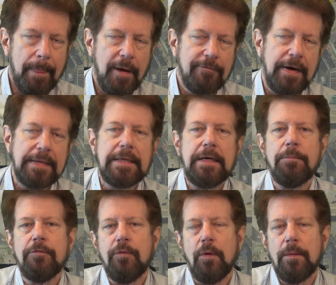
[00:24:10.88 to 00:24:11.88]
Finally, number
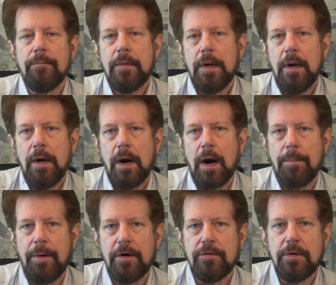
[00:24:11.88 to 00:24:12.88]
4, our
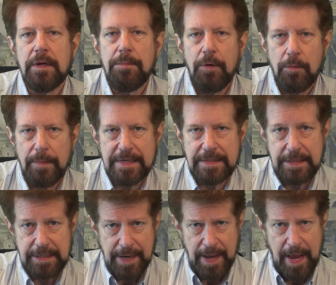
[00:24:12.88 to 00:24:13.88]
Parcel Depot message
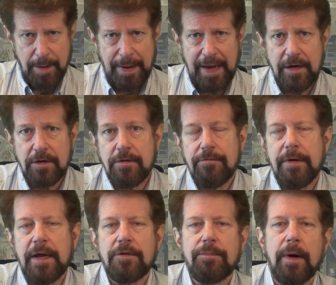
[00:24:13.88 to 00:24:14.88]
and package
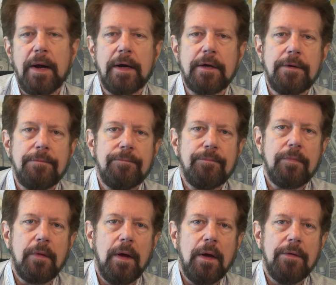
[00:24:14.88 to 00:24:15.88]
conveyance product.
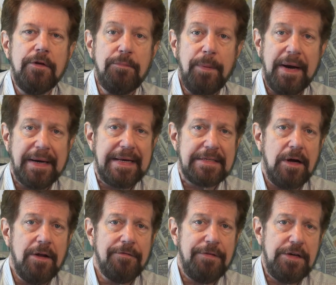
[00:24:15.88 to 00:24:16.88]
This product has all
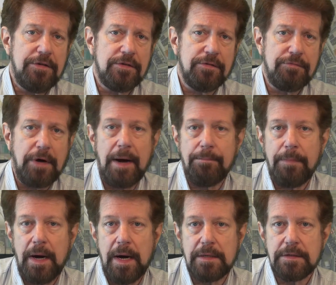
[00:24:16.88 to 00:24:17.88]
the features of
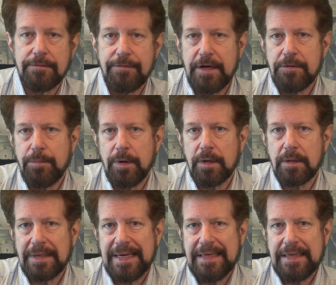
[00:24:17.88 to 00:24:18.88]
Dropbox, Facebook,
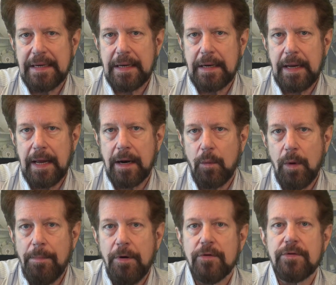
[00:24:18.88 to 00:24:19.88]
LinkedIn, and a web
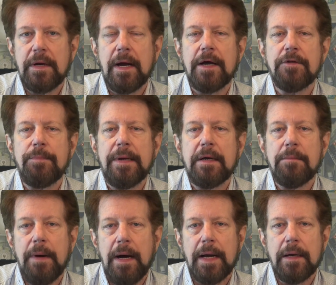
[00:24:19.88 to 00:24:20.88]
hosting ISP
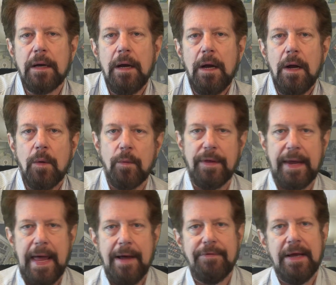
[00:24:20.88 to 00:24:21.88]
combined, with the
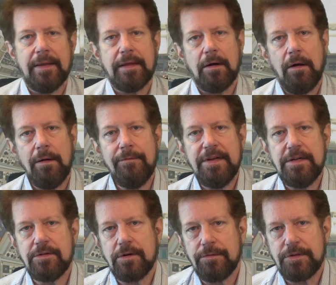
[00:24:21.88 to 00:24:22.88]
caveat that all of these
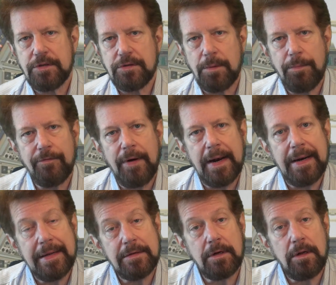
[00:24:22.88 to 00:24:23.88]
services are provided
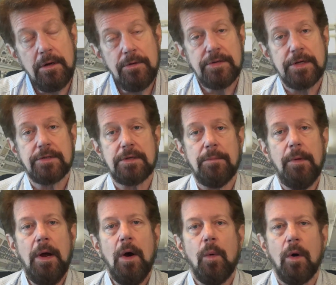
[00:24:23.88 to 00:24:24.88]
as a closed system,
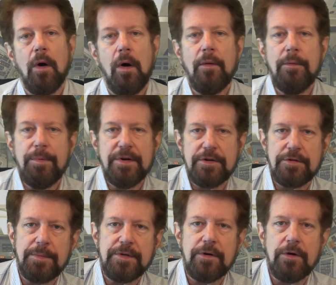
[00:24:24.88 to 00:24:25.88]
where all the
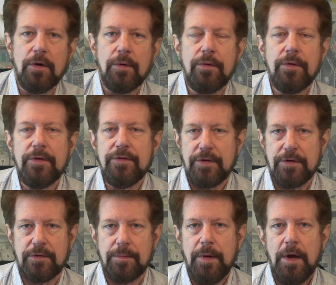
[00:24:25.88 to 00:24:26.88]
participants are known to the
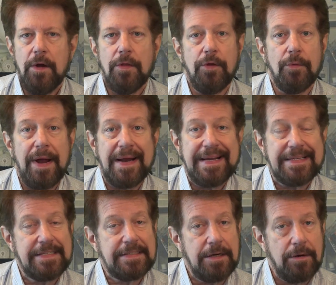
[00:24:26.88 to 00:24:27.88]
system, though not
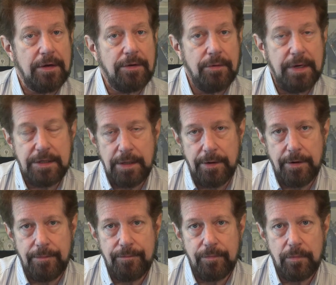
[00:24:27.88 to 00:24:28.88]
necessarily to each other.
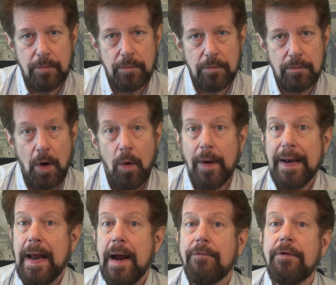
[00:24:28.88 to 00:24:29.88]
Oh, and
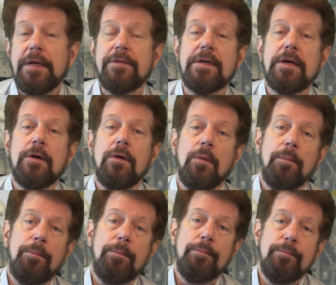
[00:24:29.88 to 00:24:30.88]
every single
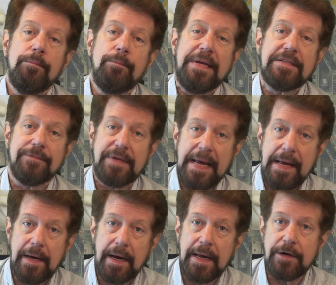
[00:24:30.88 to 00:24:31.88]
piece of
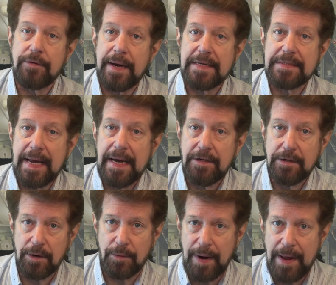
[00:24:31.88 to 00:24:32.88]
data and transaction
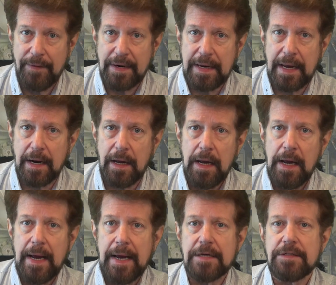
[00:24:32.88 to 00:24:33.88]
around that data
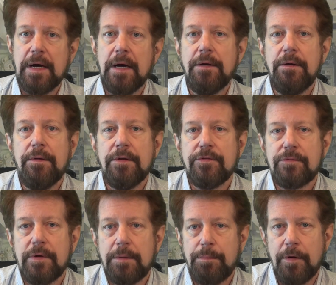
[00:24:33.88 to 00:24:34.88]
is under the
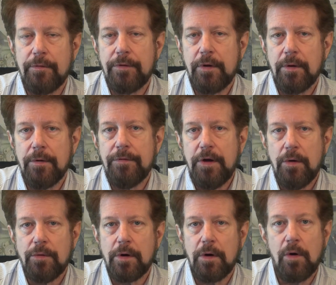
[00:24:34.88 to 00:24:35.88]
strict purview of the
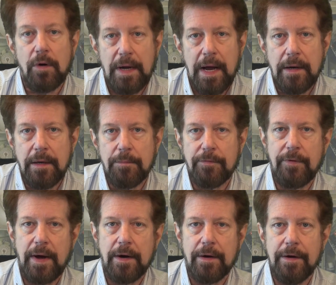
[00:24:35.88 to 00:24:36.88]
owner or content
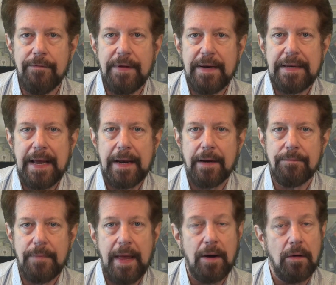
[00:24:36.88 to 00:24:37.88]
provider of that data
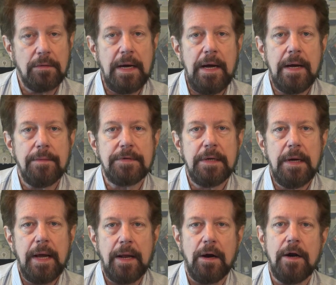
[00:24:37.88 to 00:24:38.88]
at all times,
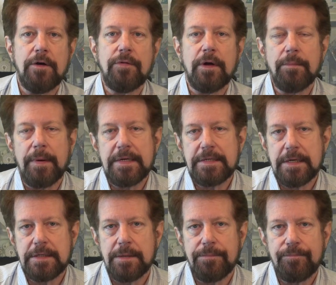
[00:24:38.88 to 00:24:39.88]
and audit trailed by the system.